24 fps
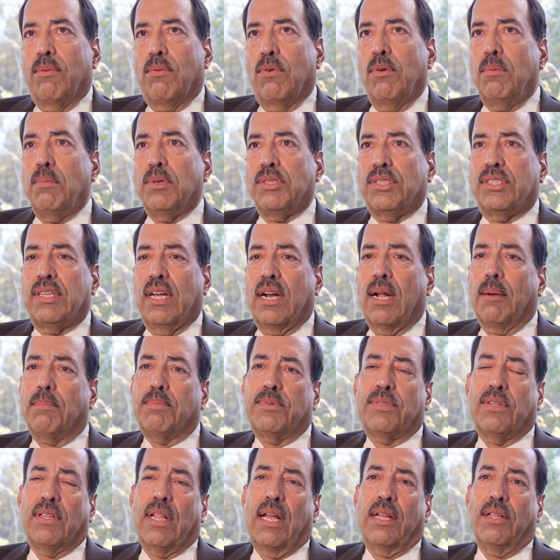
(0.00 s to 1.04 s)
room was set up
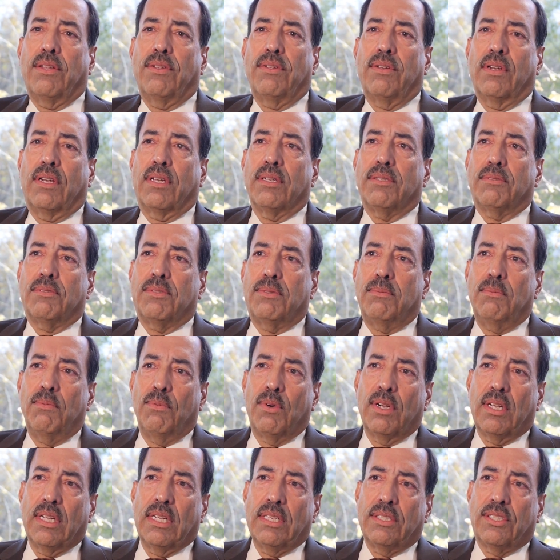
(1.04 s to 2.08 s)
so that you could
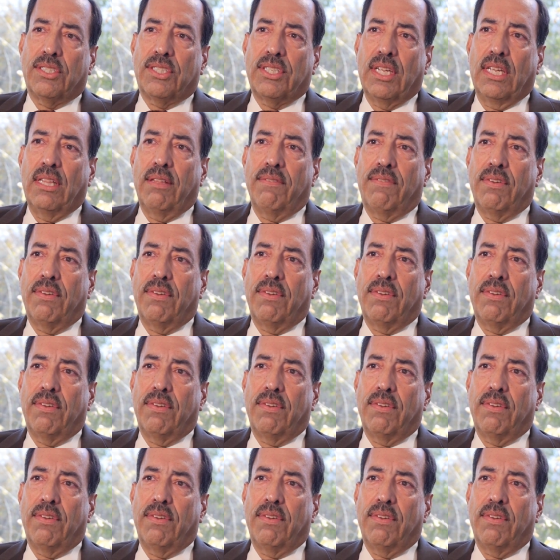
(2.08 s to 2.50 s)
really see the